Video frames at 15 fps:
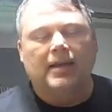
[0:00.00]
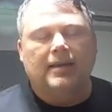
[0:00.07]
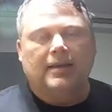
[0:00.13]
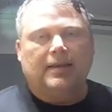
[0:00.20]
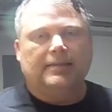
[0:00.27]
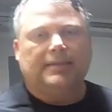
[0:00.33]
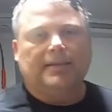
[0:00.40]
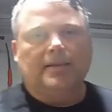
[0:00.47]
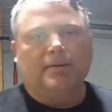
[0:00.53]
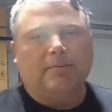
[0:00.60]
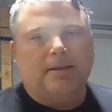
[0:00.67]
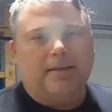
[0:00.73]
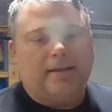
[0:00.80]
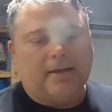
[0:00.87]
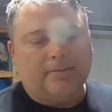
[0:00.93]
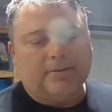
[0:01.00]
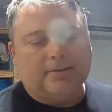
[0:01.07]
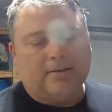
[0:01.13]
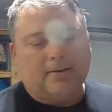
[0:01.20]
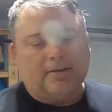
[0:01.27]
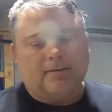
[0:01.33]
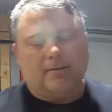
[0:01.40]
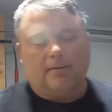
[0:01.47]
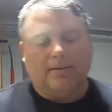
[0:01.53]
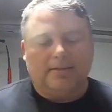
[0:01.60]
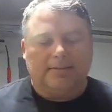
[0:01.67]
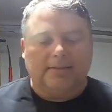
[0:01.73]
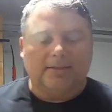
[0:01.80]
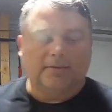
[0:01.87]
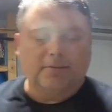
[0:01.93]
That's the thing about the Amazon. The
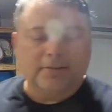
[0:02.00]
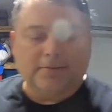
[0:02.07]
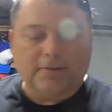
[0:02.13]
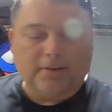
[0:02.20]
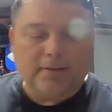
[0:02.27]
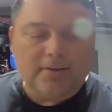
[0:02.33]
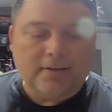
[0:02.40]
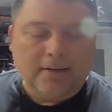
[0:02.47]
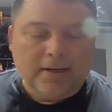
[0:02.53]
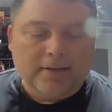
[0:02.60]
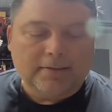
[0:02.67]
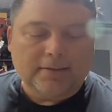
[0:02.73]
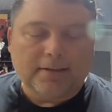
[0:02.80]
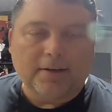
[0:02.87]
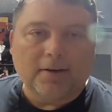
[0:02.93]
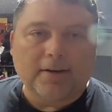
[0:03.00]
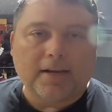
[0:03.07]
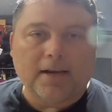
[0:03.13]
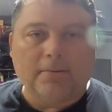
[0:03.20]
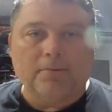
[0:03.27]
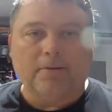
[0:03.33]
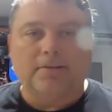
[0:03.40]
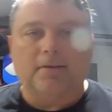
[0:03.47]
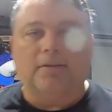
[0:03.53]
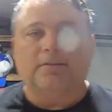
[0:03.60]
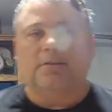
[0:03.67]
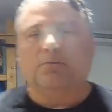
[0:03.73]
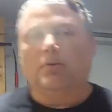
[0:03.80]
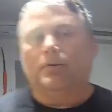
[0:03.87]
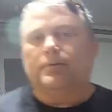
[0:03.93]
accessories for the generic cameras
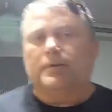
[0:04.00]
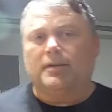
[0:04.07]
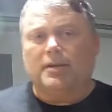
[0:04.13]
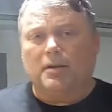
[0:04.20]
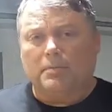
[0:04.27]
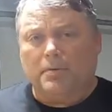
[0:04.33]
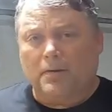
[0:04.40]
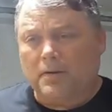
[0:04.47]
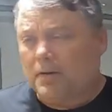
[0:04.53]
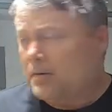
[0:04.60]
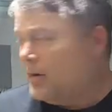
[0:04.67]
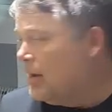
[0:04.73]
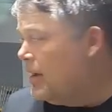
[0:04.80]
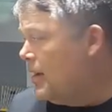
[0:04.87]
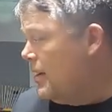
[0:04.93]
also work with the GoPro,